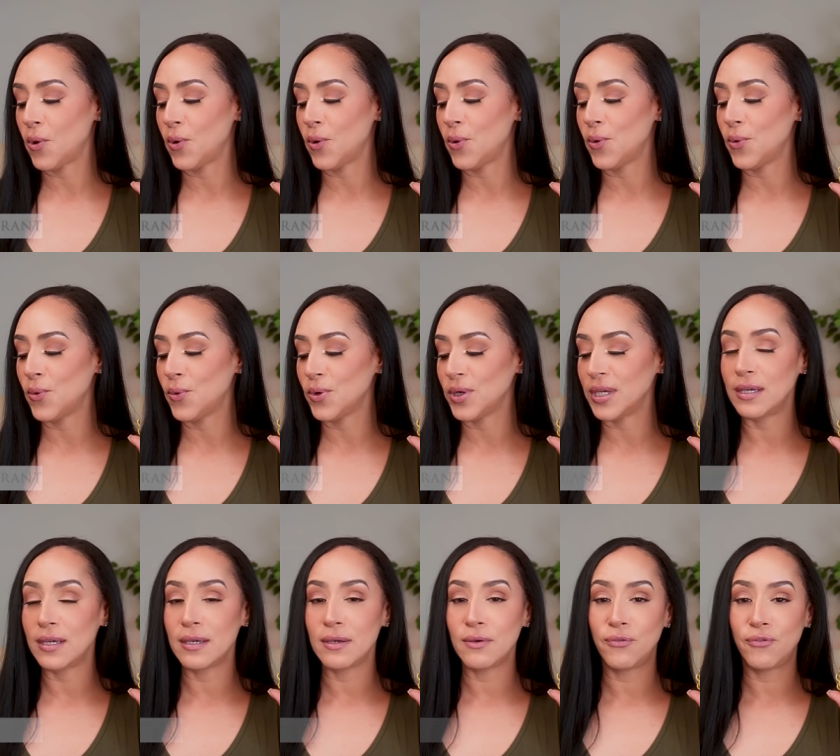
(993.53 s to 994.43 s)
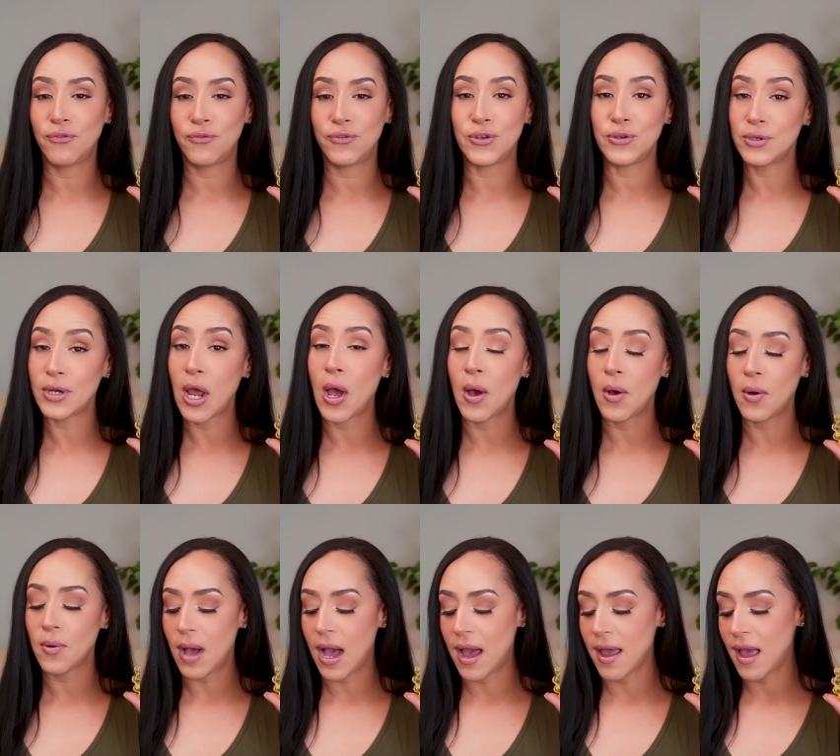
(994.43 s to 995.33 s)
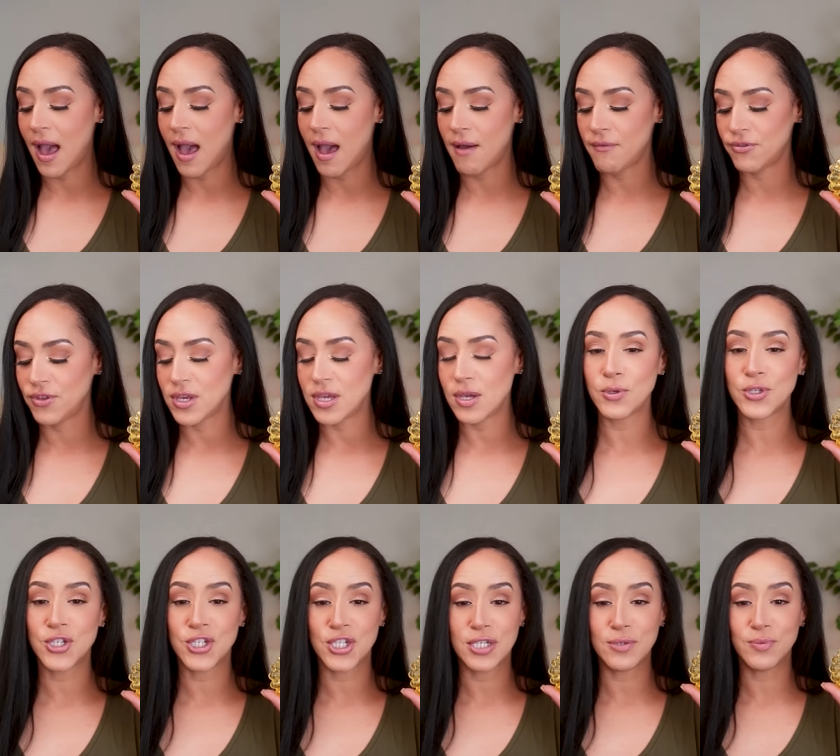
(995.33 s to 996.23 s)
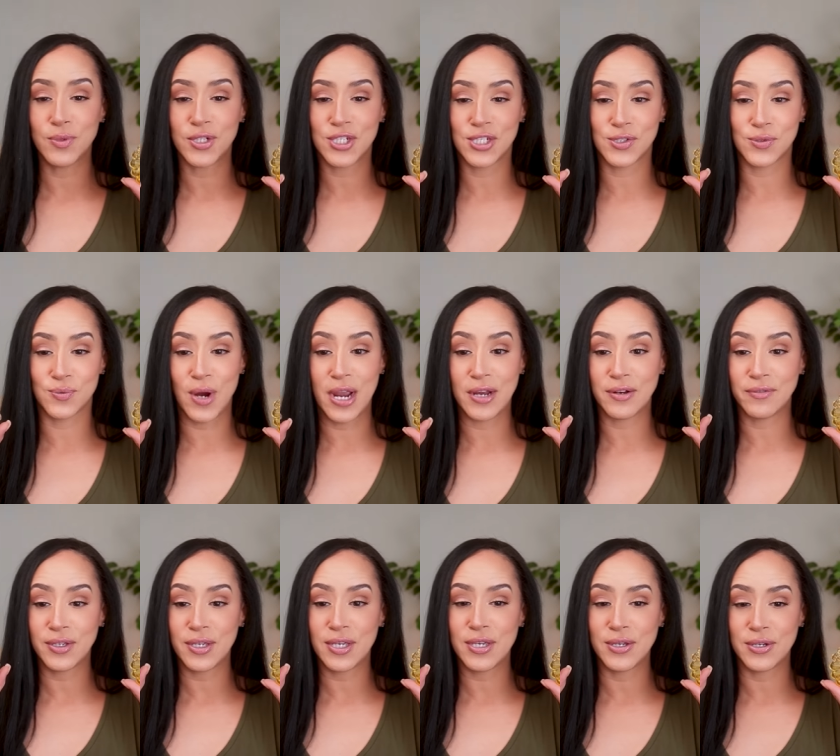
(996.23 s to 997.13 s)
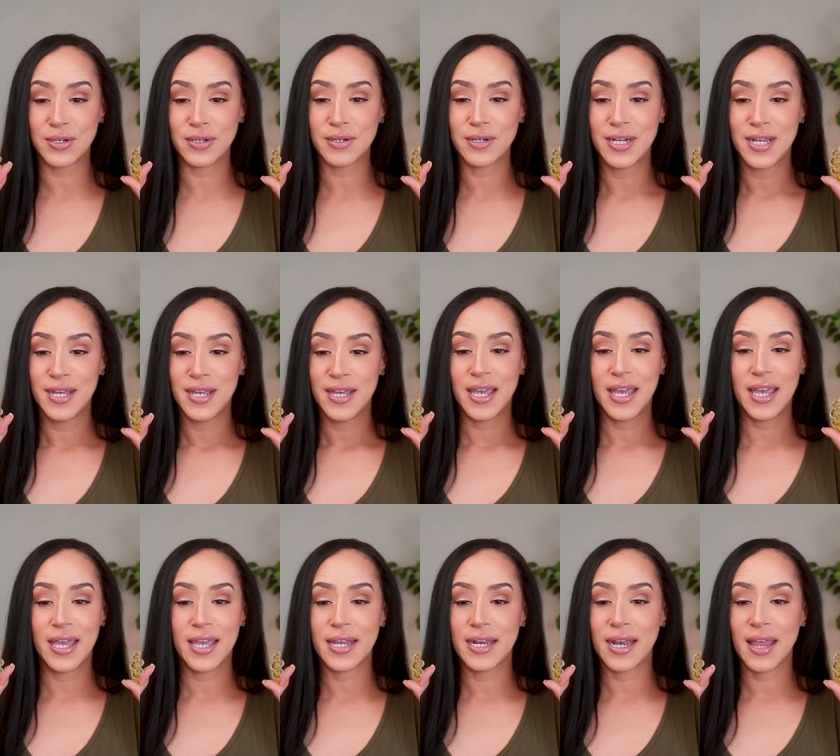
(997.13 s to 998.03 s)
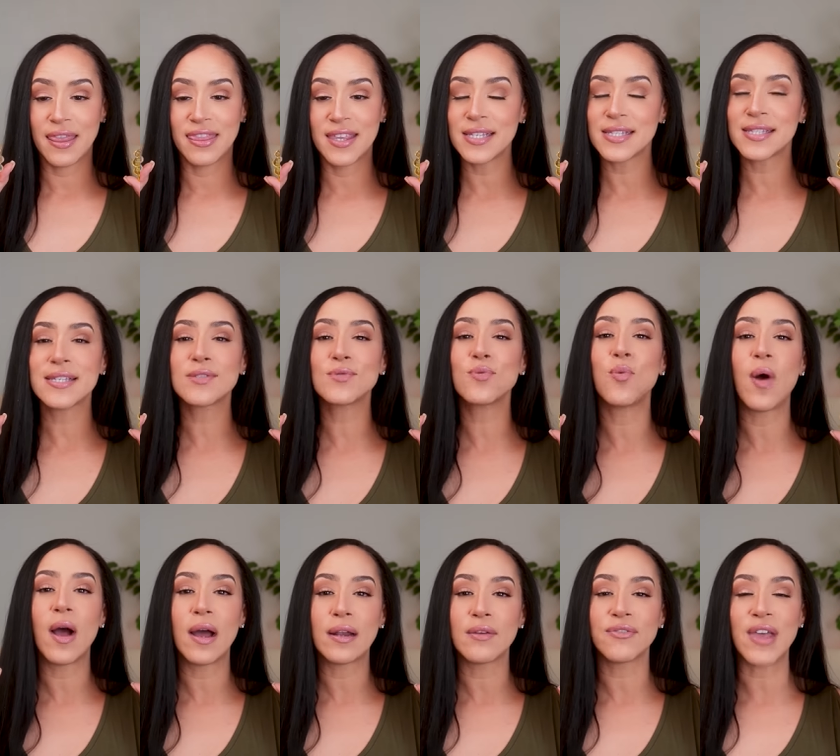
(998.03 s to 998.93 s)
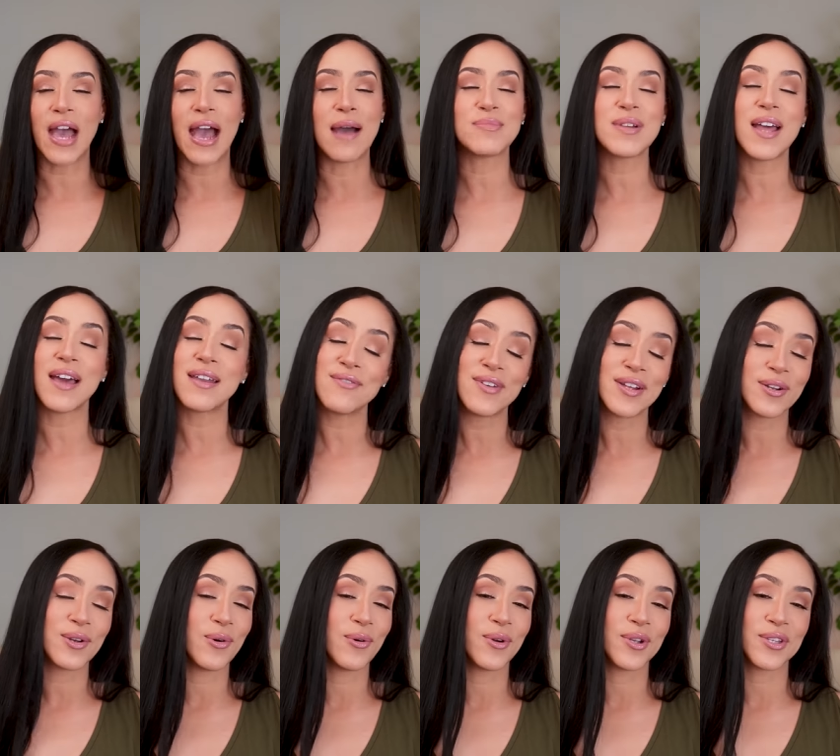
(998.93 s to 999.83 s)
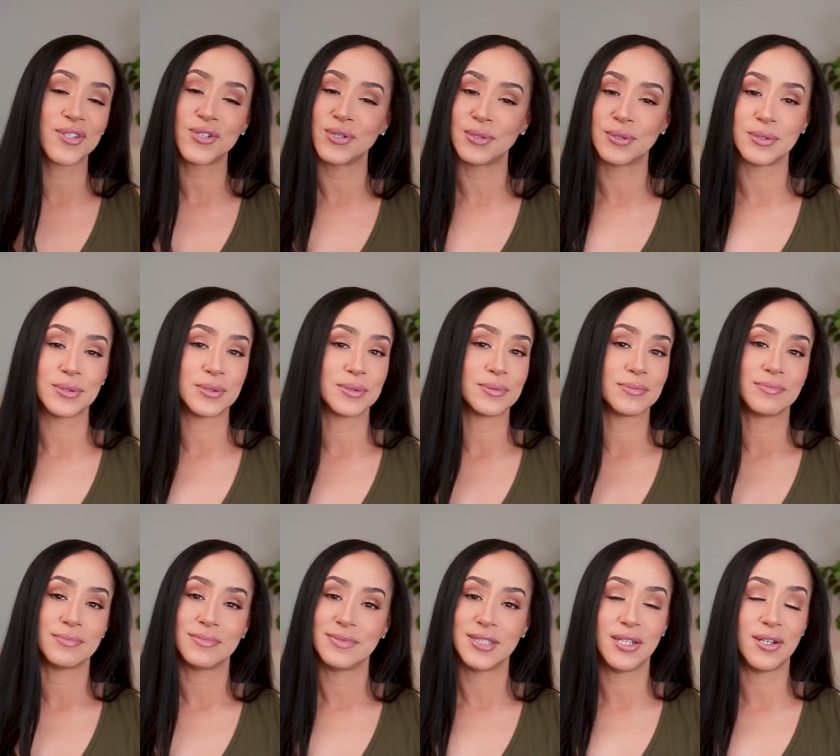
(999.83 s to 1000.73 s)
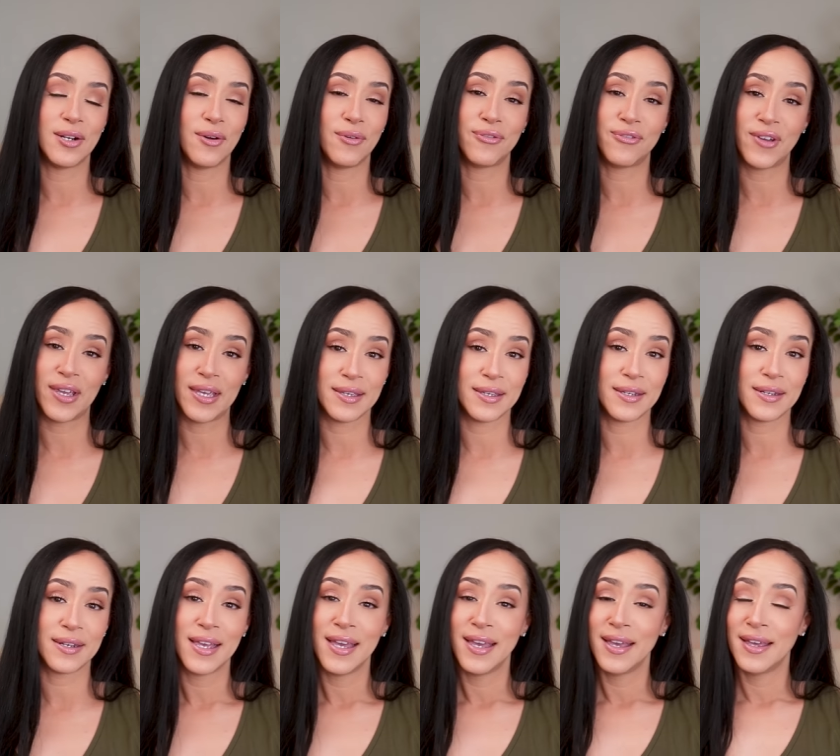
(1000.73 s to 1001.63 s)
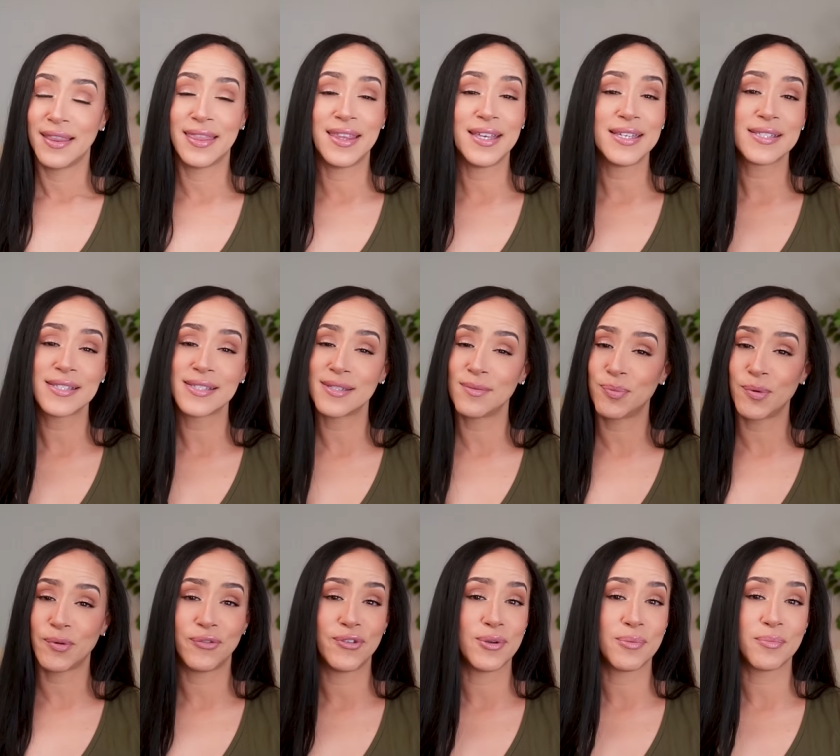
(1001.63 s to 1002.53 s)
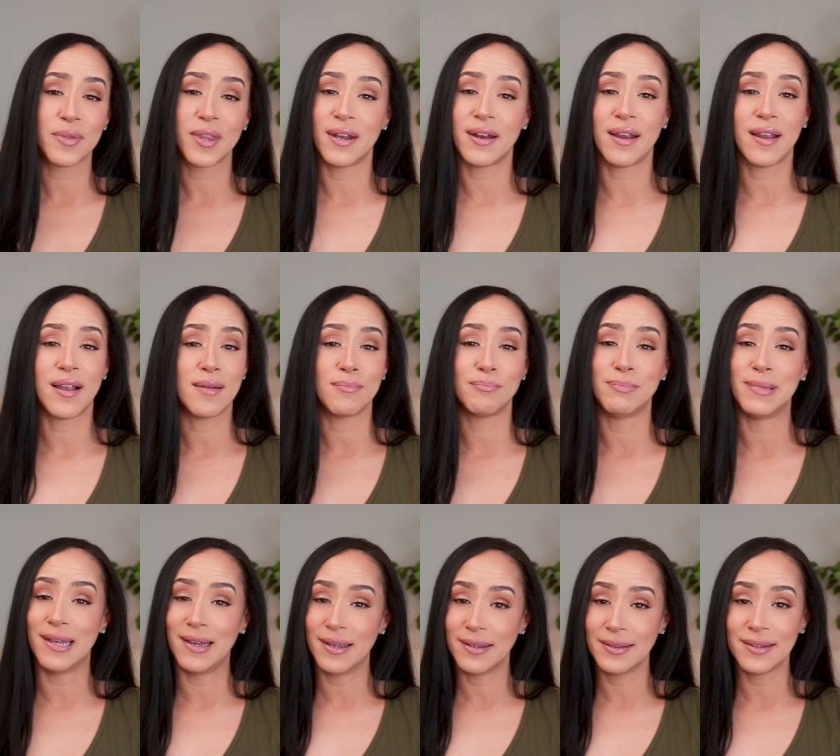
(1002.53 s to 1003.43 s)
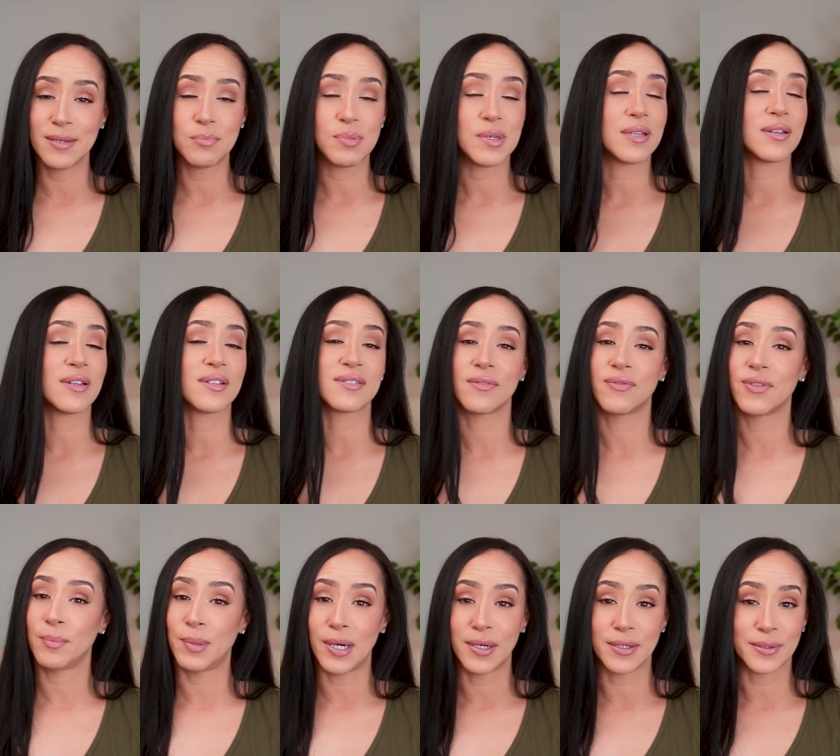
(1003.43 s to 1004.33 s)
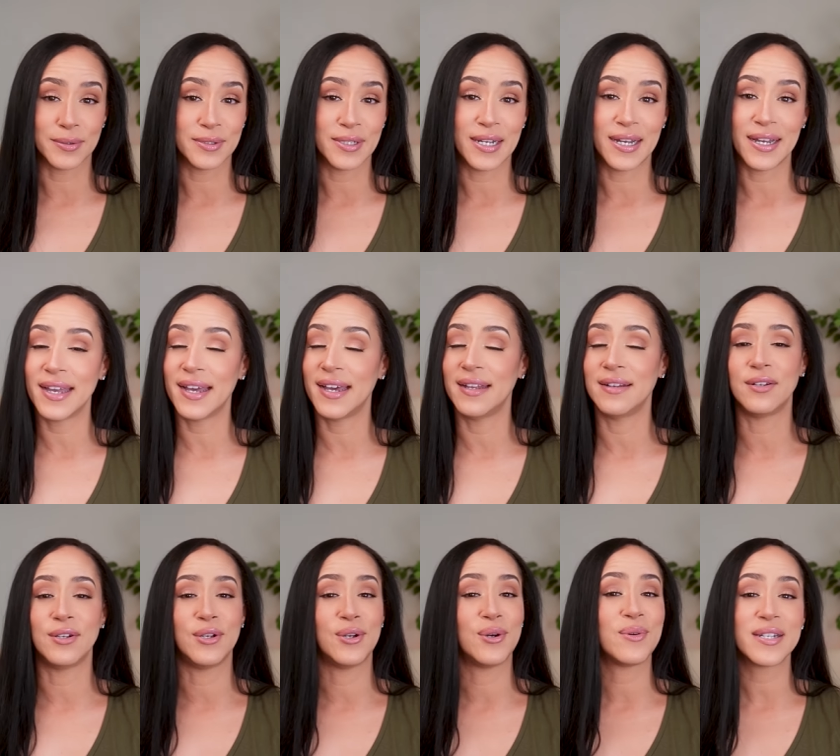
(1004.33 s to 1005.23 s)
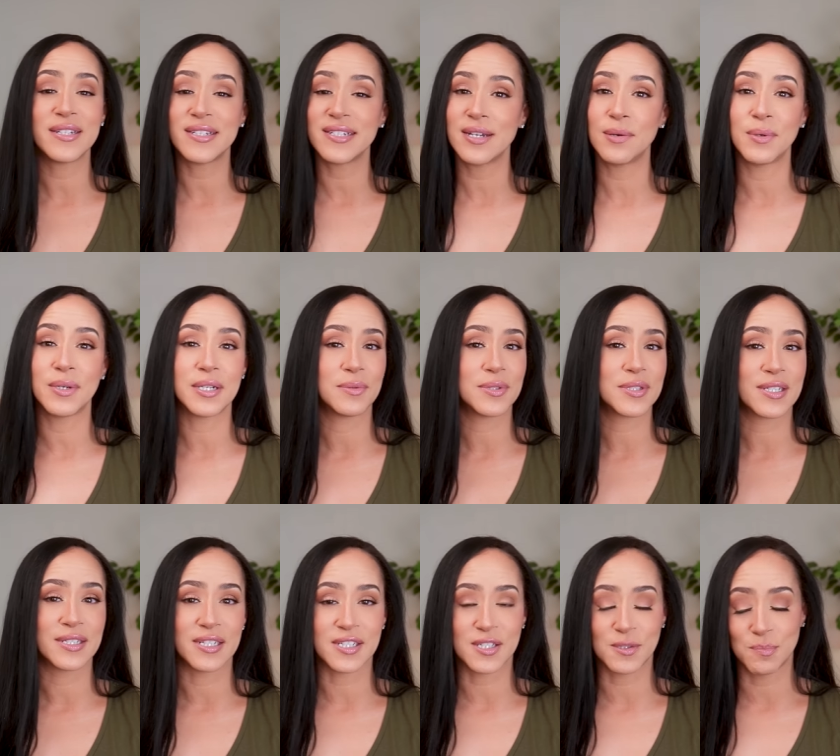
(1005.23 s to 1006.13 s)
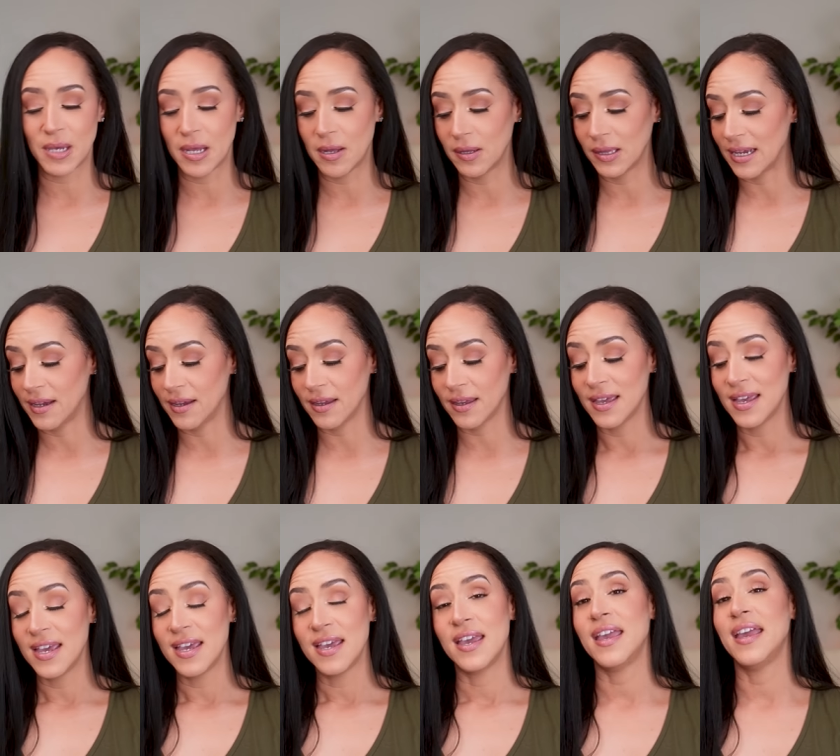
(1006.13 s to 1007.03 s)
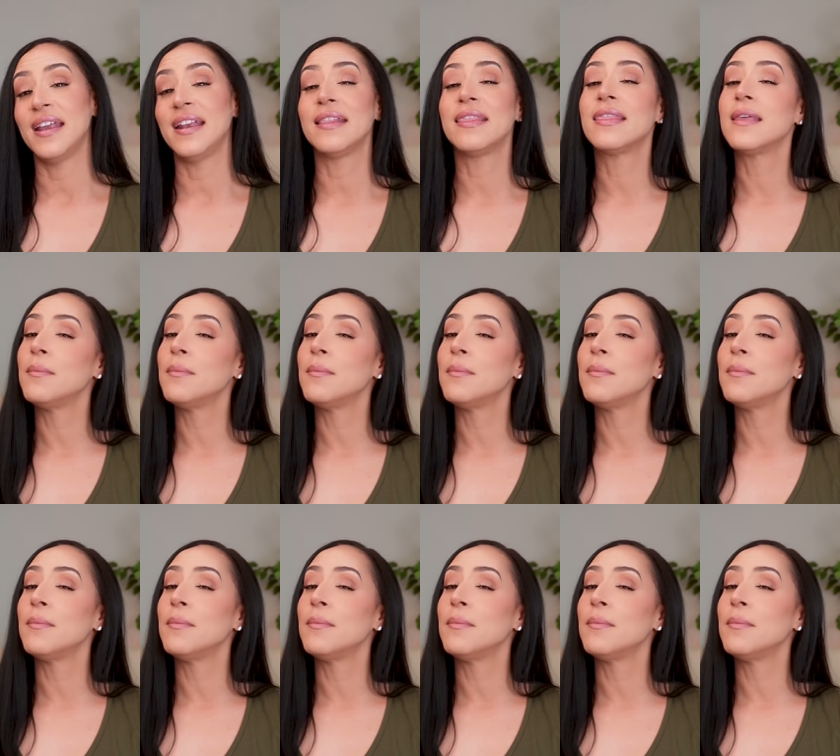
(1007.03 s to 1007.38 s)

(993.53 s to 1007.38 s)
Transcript: So if you know, I have the OG, which is right over here. And this is one of, the, I'm not even going to you know, fake it. This is a perfume that I got blindly because of the bottle. I had no idea what it was gonna smell like.